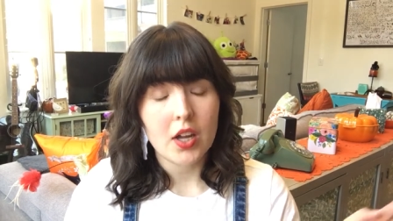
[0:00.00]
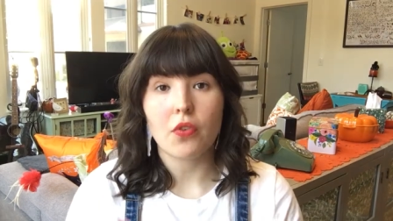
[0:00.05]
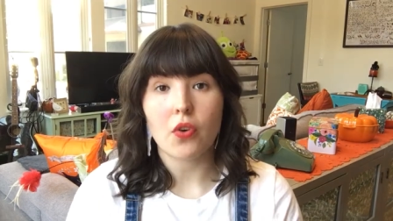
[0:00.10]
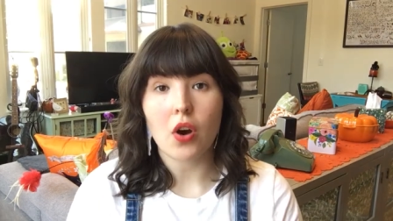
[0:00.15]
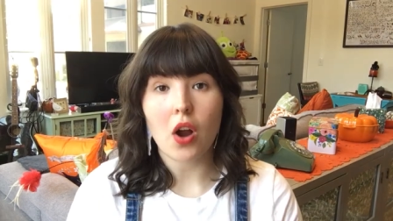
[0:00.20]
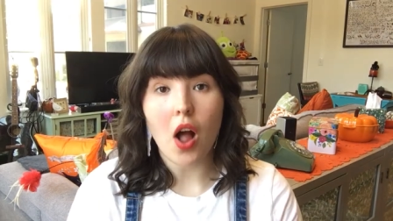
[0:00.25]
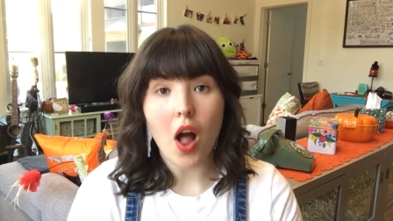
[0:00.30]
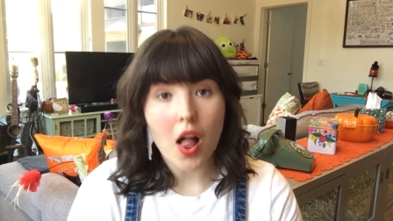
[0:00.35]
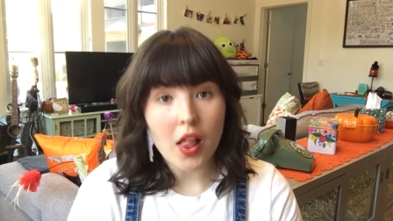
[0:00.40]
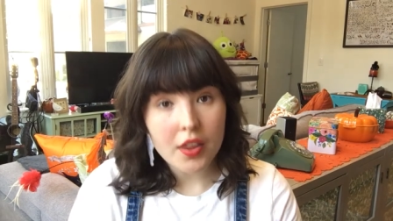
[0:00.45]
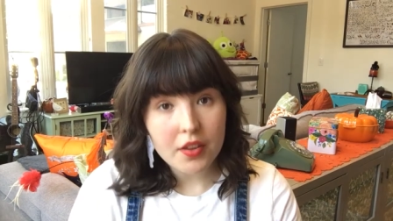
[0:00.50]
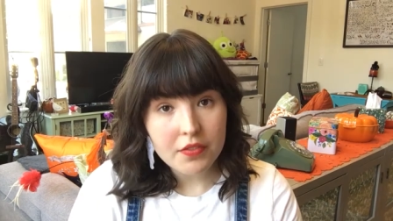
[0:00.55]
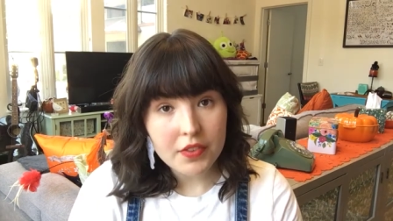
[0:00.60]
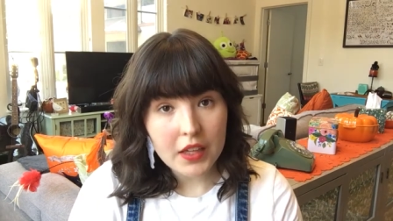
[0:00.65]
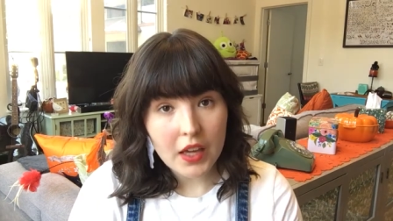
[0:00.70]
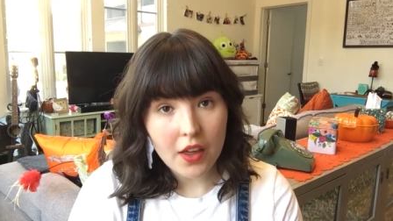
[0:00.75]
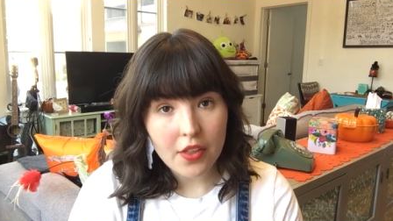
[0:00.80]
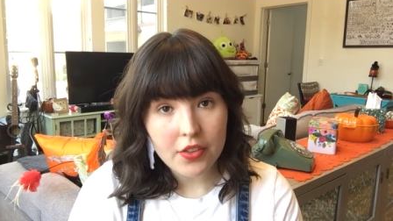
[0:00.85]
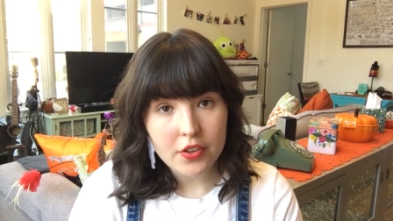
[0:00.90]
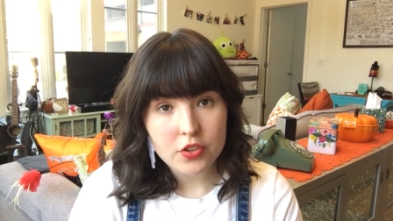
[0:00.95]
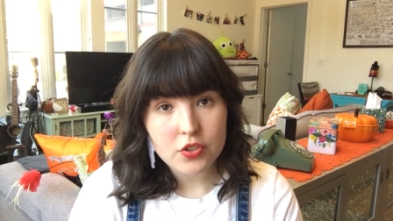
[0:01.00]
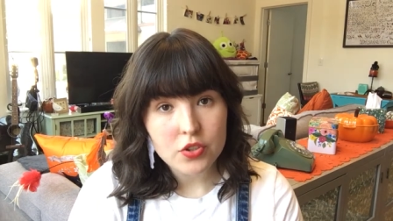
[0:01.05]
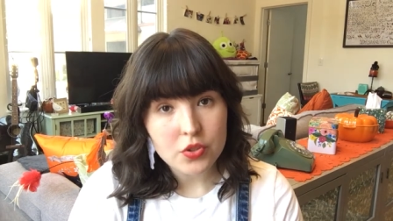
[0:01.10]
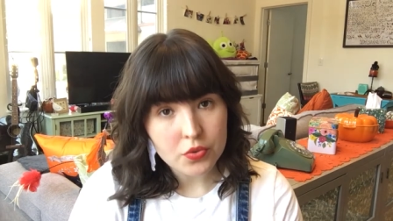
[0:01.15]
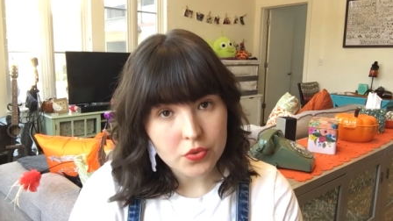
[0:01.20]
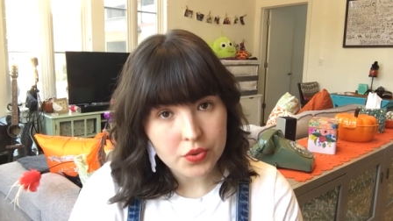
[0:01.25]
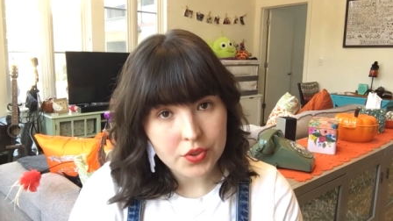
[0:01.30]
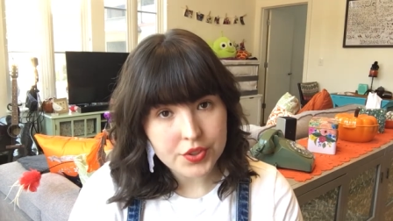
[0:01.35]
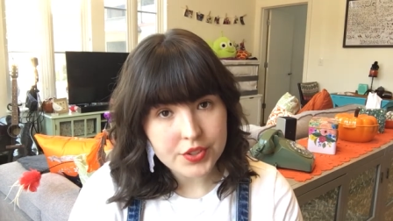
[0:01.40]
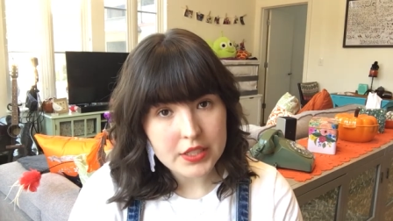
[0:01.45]
For all of the other
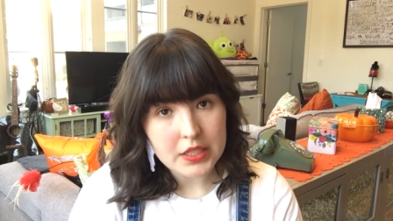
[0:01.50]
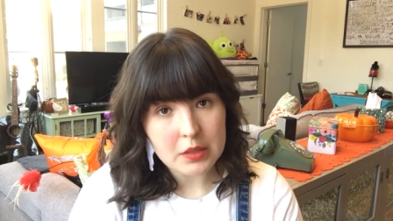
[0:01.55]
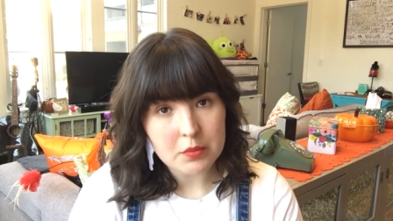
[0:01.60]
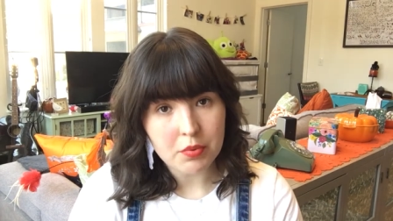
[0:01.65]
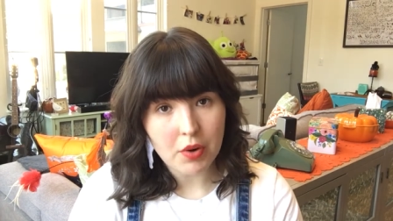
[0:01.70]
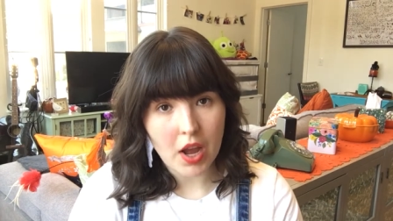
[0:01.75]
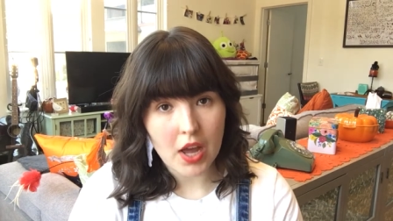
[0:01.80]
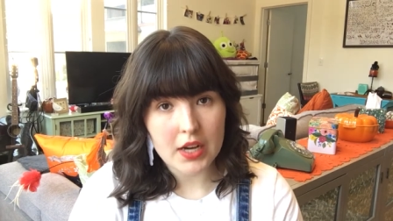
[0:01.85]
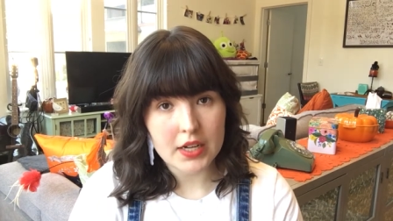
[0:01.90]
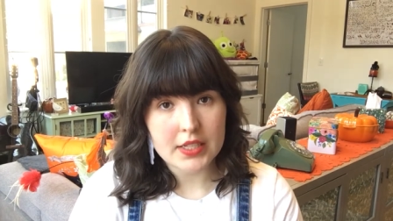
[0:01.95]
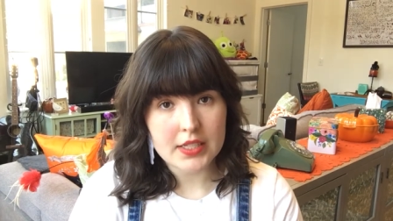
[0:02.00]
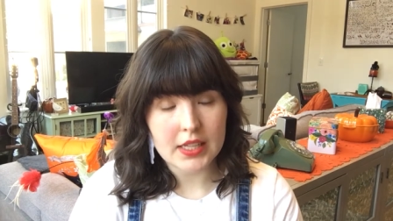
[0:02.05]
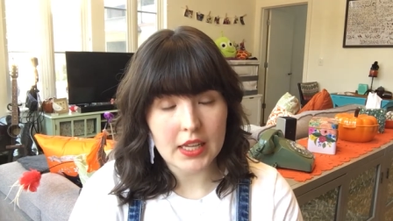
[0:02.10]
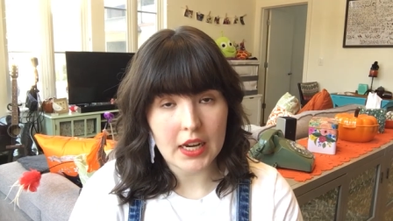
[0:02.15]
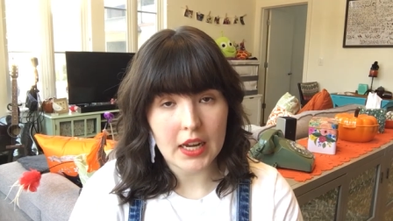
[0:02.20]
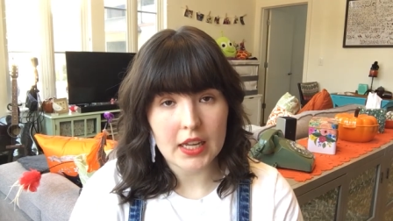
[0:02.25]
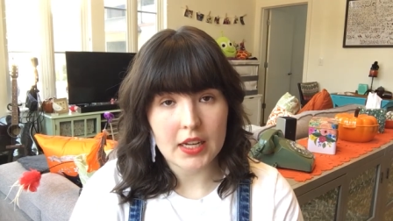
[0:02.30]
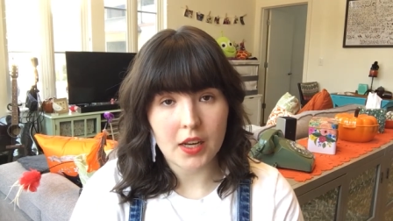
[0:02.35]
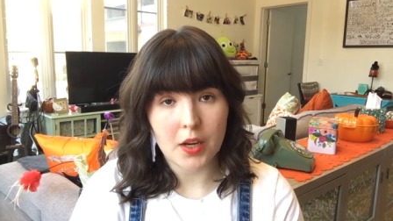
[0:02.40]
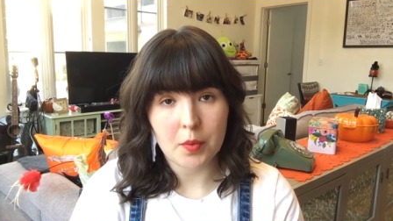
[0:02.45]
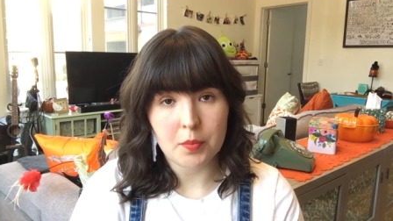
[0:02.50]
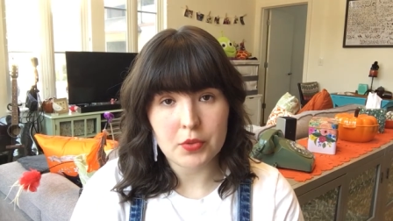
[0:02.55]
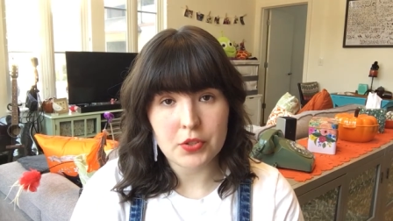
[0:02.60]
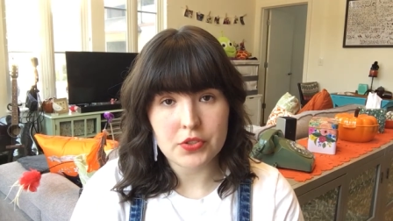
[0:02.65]
tools and products that I ended up